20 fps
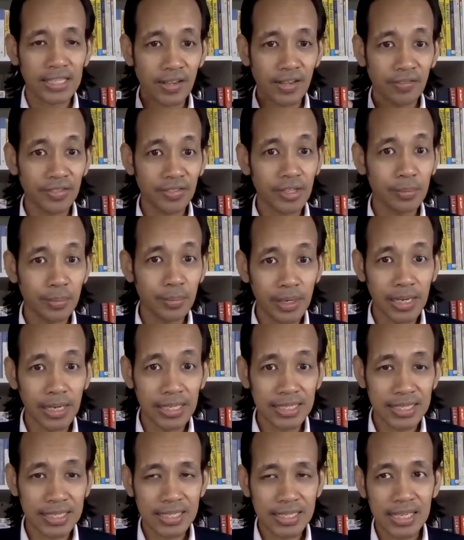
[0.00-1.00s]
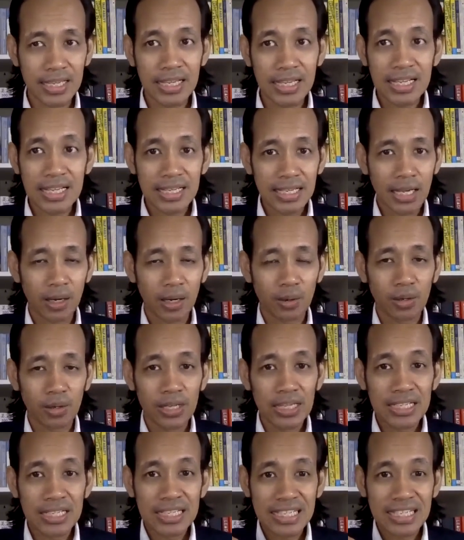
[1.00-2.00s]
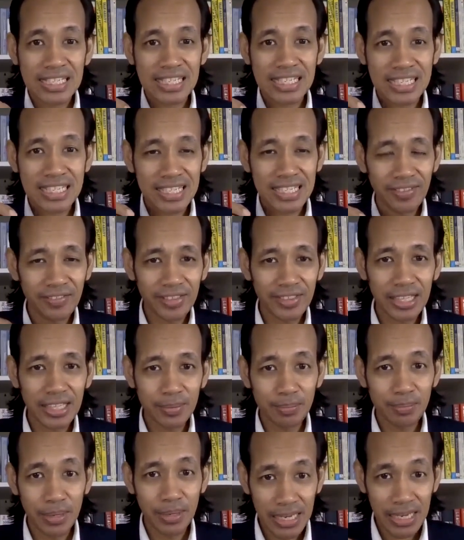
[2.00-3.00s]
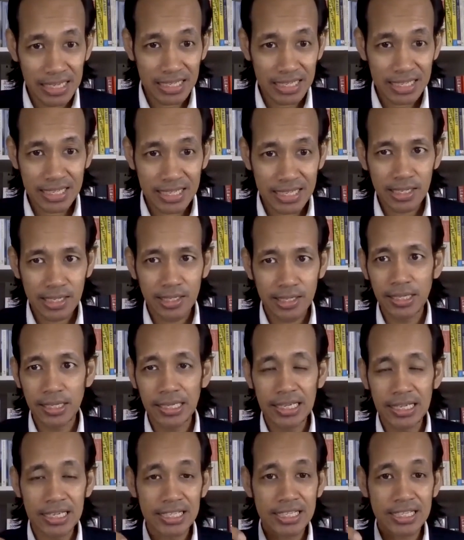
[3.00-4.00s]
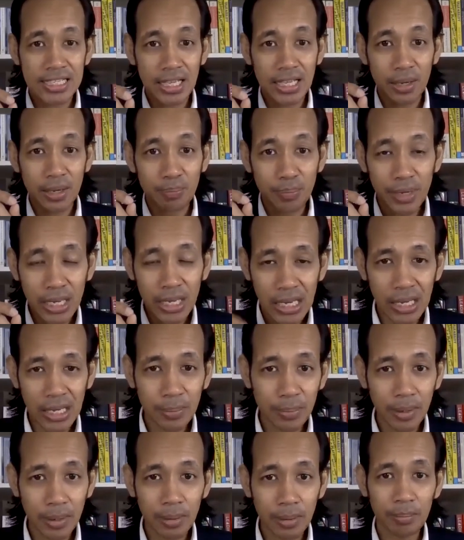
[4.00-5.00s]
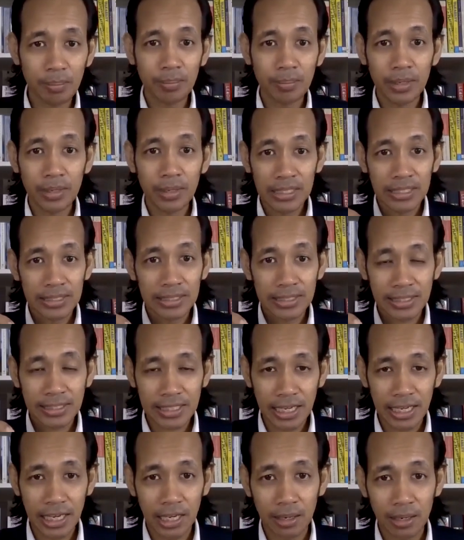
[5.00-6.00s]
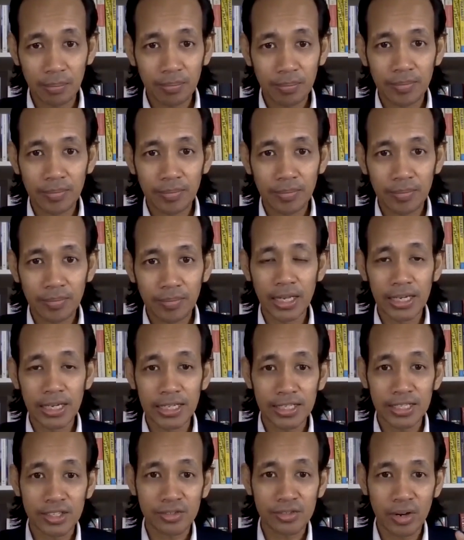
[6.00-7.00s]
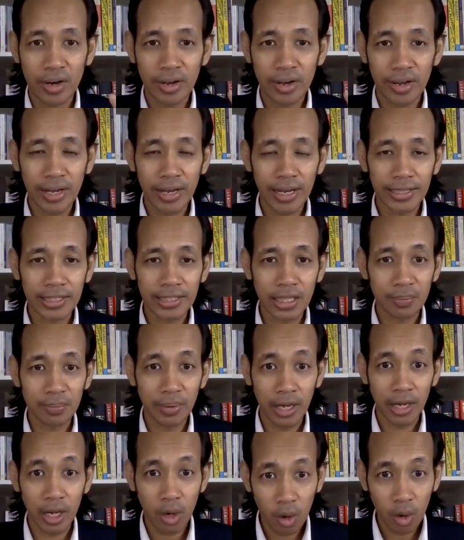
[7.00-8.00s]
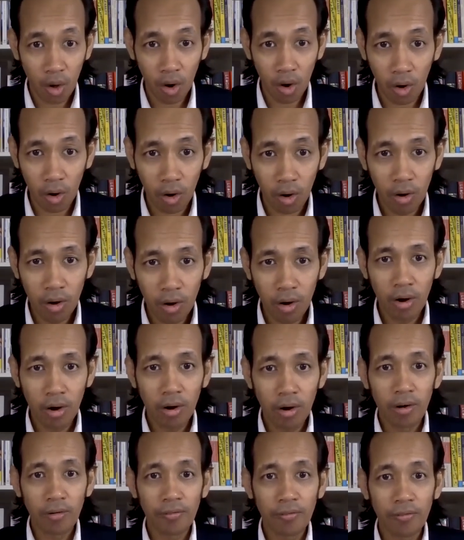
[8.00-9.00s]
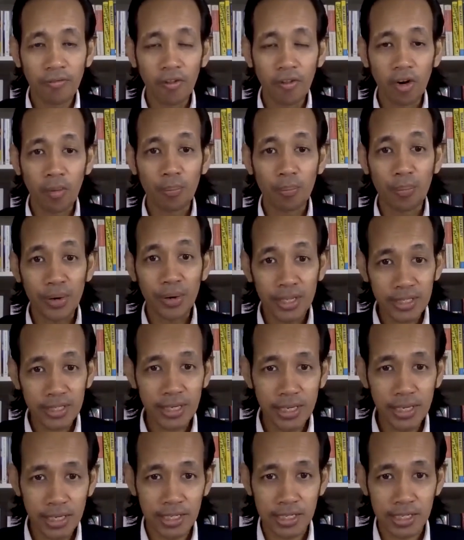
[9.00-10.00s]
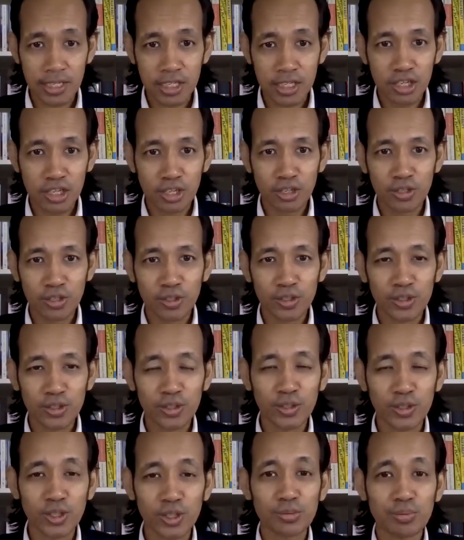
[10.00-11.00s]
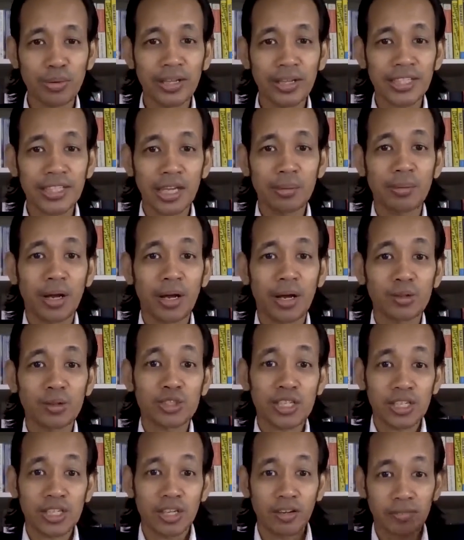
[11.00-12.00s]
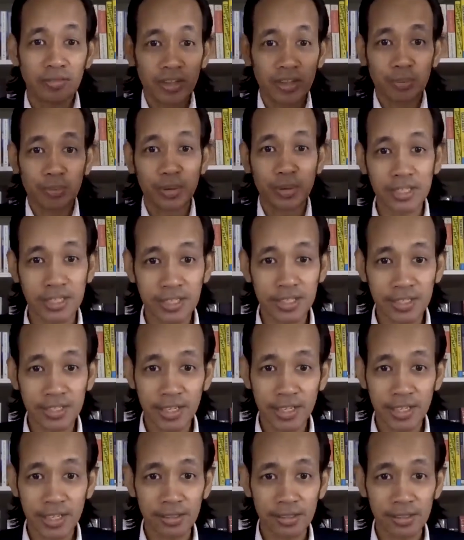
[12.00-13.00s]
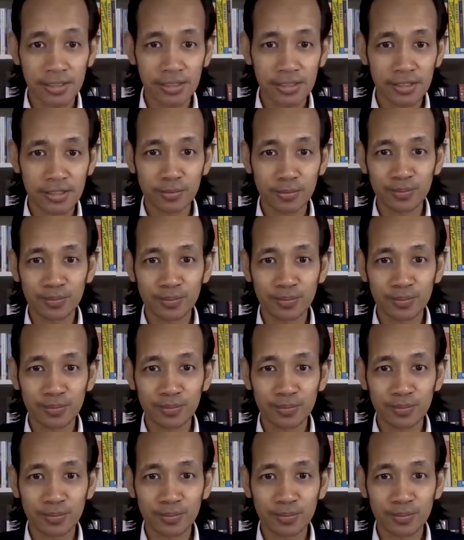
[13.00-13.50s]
70 minutes. Now, 70 minutes is the minimum time that is regulated by law for prisoners to spend time outside of their prison cells.